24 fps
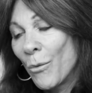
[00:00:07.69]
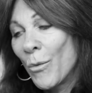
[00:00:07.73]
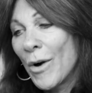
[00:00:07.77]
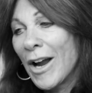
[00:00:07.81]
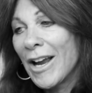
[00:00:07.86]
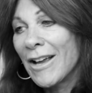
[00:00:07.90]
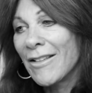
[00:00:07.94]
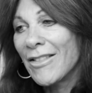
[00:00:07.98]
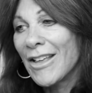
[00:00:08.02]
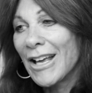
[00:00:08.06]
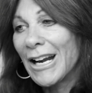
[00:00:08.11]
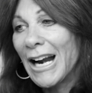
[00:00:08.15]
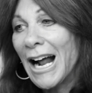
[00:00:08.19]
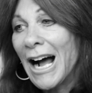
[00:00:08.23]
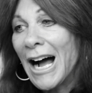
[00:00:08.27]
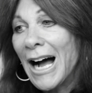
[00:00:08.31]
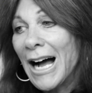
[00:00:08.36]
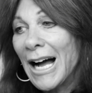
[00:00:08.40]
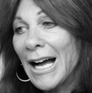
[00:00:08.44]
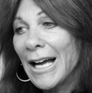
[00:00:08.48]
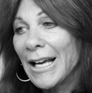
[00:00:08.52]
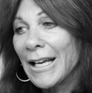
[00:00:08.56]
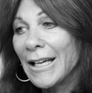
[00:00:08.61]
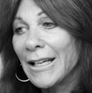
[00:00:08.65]
way that
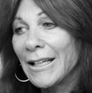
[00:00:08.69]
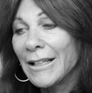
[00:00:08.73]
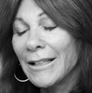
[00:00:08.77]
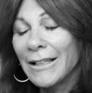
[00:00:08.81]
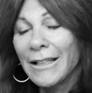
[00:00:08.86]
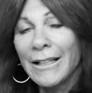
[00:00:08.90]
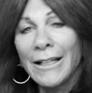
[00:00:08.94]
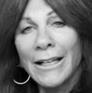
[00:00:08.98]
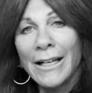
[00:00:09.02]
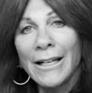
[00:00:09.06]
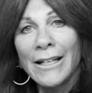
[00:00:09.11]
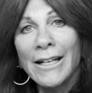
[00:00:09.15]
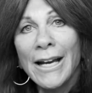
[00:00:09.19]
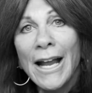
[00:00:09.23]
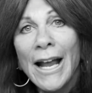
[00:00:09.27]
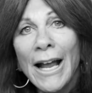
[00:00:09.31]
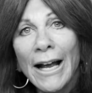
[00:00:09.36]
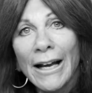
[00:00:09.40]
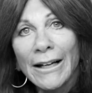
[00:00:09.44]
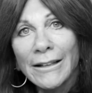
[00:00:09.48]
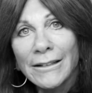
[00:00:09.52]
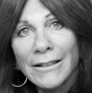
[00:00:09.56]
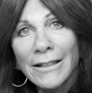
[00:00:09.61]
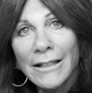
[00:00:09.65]
I
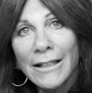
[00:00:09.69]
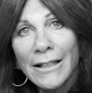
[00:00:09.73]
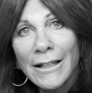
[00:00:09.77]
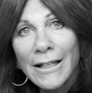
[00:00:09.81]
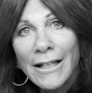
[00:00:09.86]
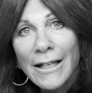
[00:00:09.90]
connect.